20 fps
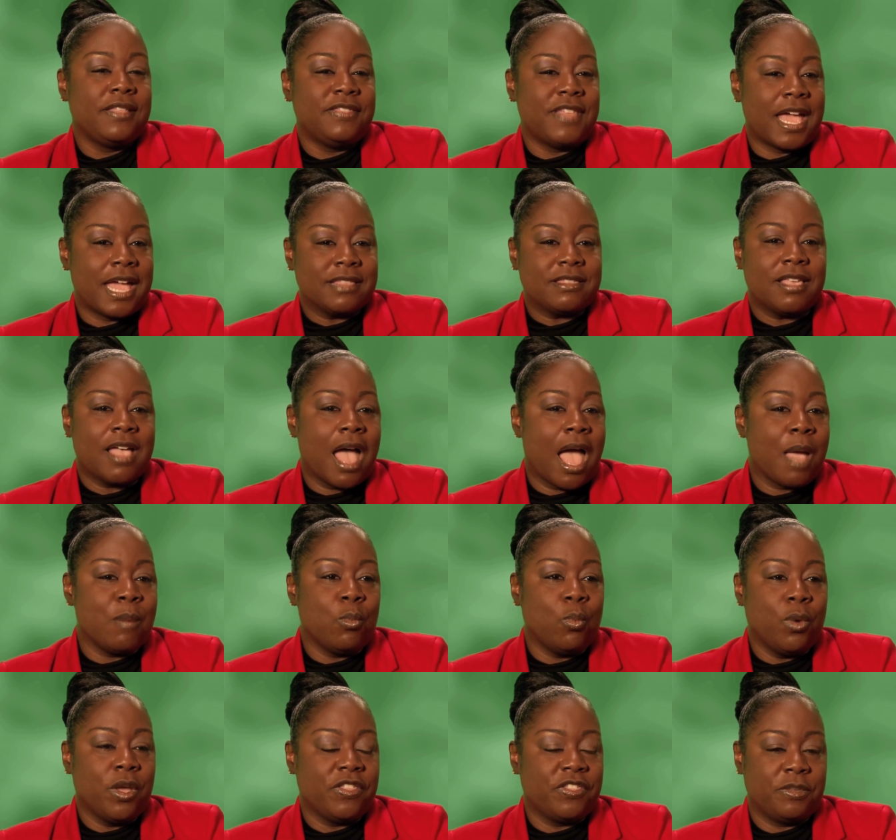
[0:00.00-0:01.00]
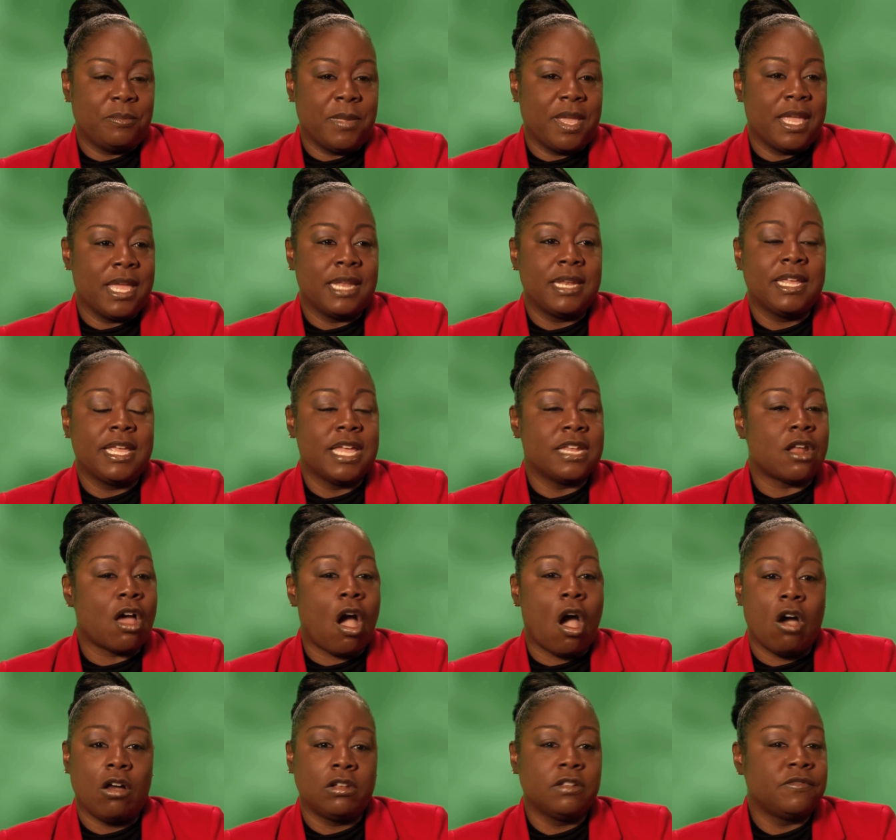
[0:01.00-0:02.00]
that time with me. And again,
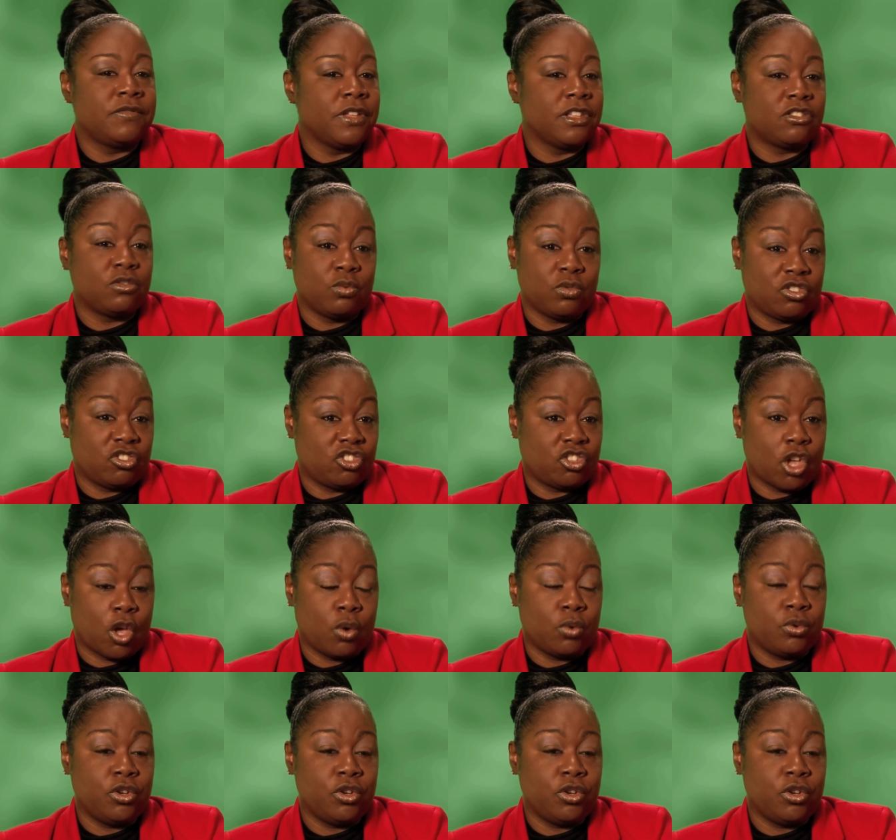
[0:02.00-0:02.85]
all of this was so